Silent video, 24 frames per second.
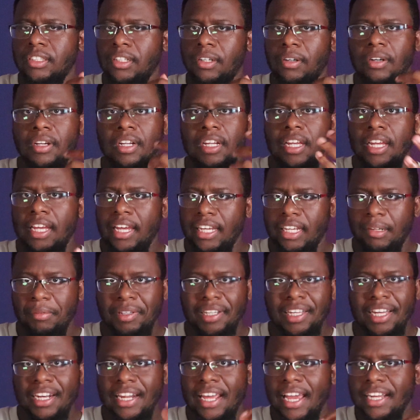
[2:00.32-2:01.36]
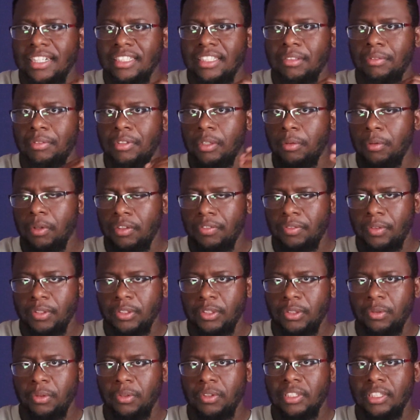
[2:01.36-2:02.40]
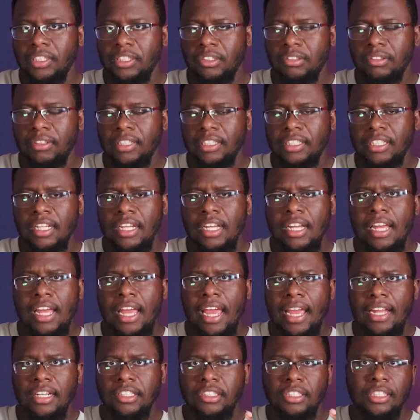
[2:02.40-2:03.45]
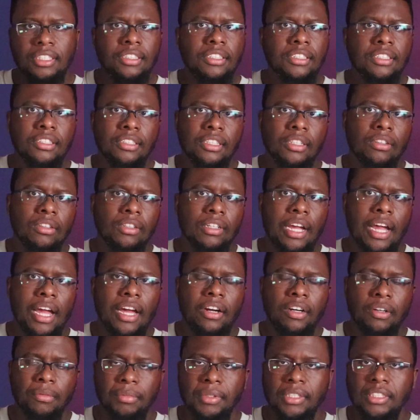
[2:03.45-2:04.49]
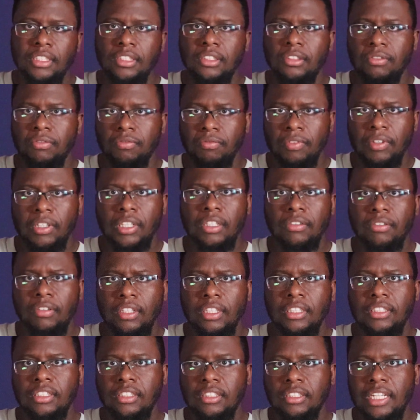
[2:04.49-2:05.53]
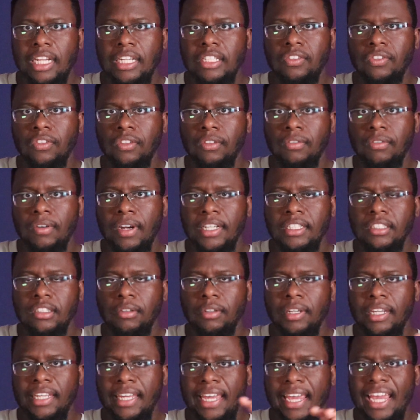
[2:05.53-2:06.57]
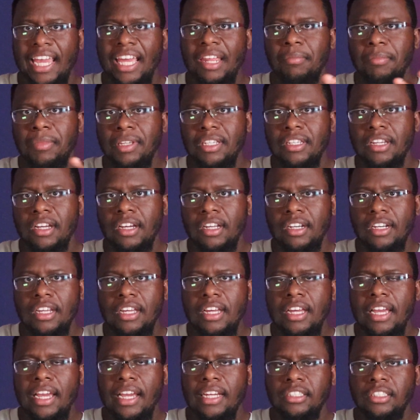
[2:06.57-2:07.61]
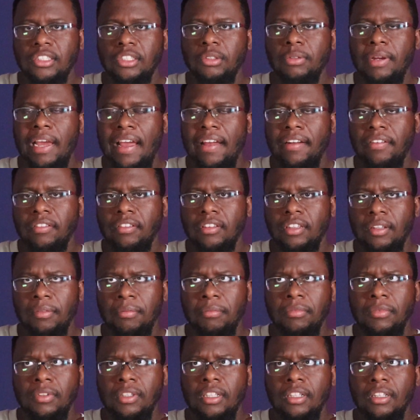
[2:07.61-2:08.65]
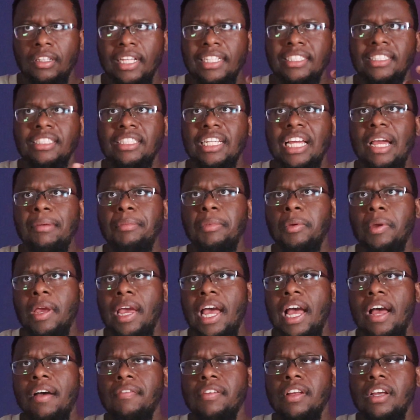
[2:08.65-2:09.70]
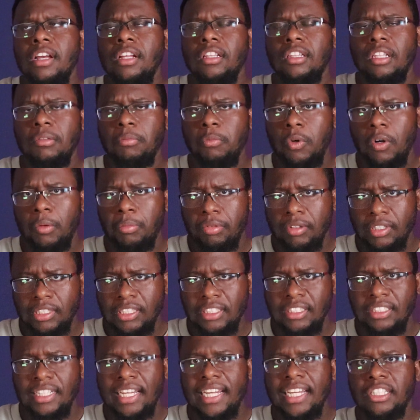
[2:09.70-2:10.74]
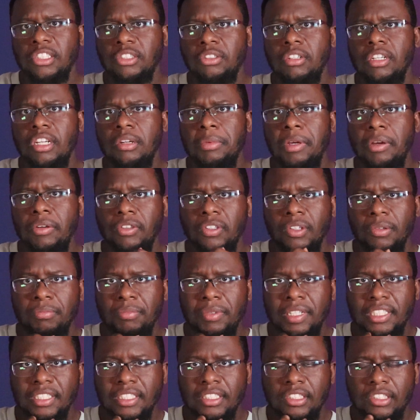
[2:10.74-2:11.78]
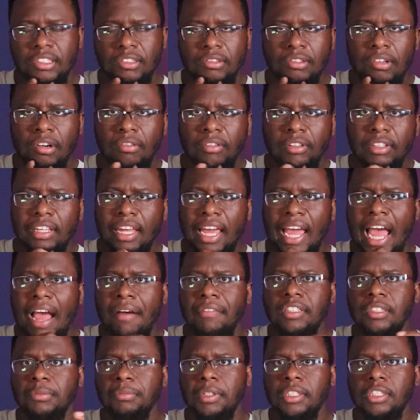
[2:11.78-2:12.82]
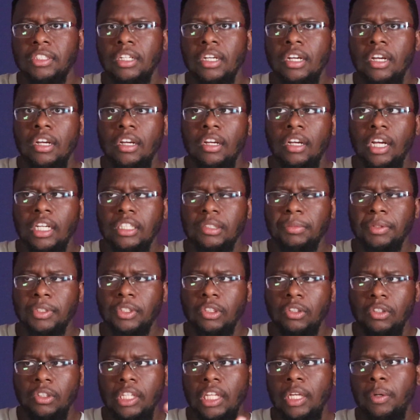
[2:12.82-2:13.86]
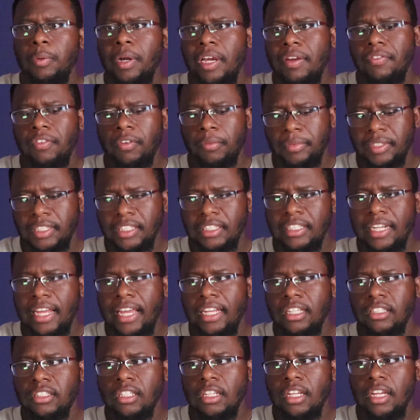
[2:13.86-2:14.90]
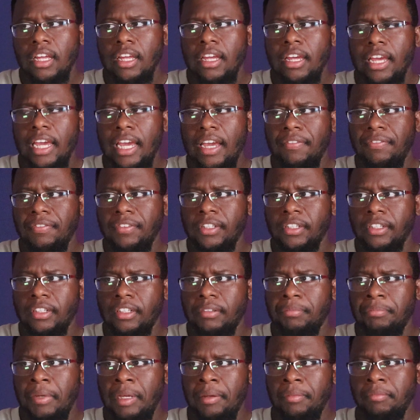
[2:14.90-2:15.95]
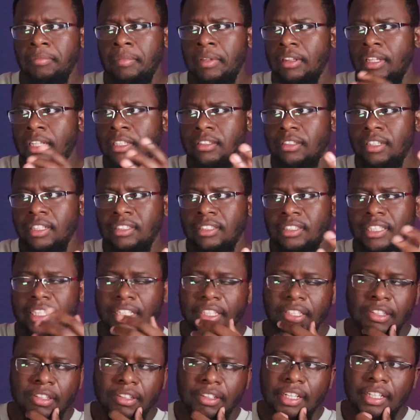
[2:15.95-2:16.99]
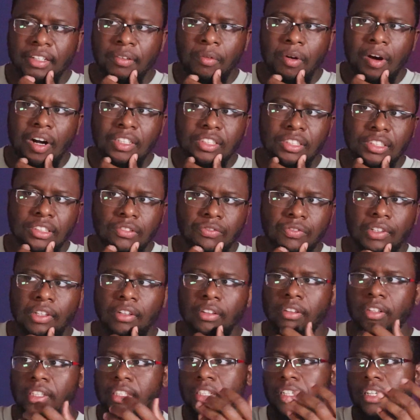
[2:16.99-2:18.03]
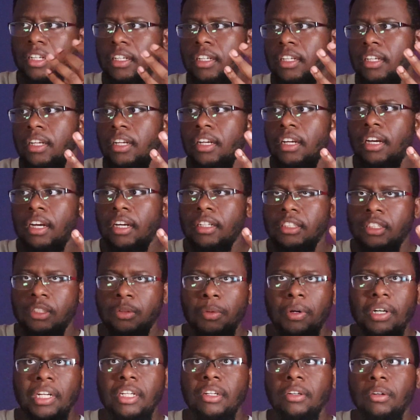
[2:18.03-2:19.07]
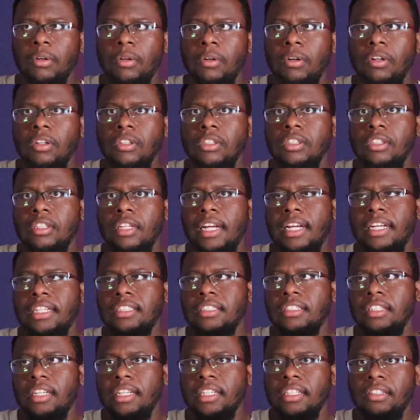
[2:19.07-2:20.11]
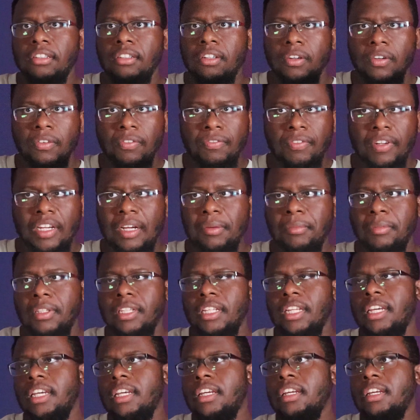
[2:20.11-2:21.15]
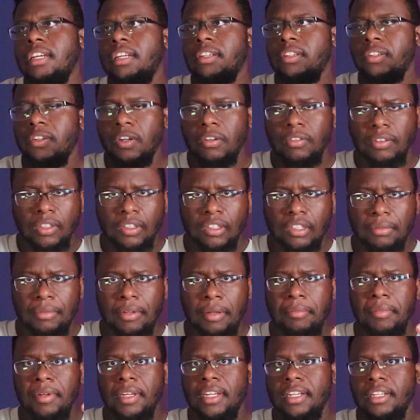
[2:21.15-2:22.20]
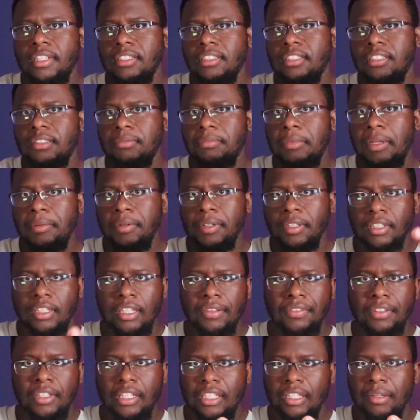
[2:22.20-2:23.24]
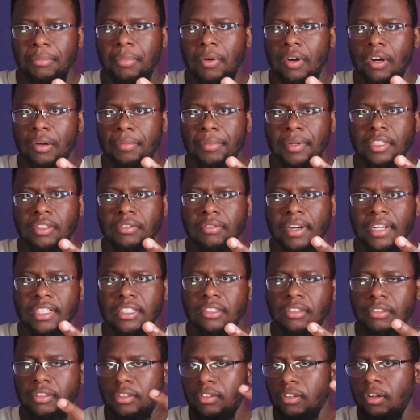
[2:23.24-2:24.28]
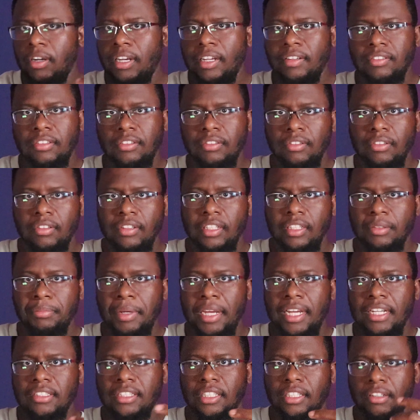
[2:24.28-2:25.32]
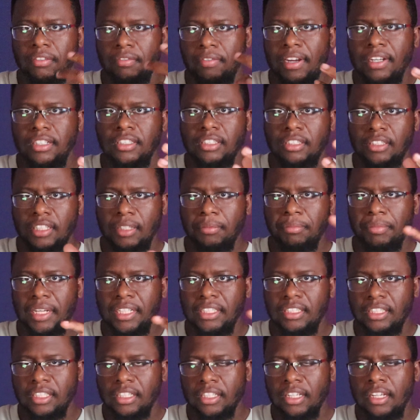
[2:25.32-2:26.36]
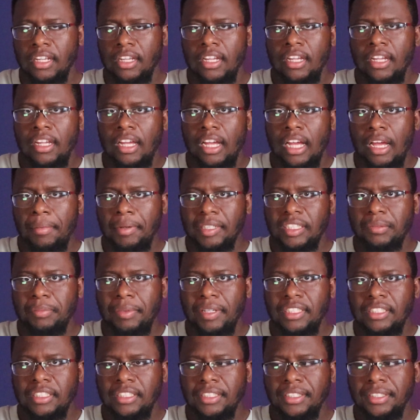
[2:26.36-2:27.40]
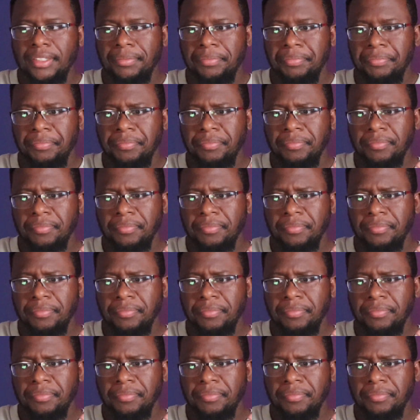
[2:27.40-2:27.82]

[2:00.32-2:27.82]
So, it can be kind of hectic when you work for a school district. And she still got her business really, really successful, right? So, it can be done. It's just you have, the less time you have, the more precise you need to be with your business. And you don't really have as much leeway for mistakes. If you're, let's say that you're, like, watching this video and you're, like, a 20-year-old that has, like, no family, no real commitments. Maybe you live in, like, an apartment, right? So, all you have to really pay is, like, your rent, just, like, basic expenses.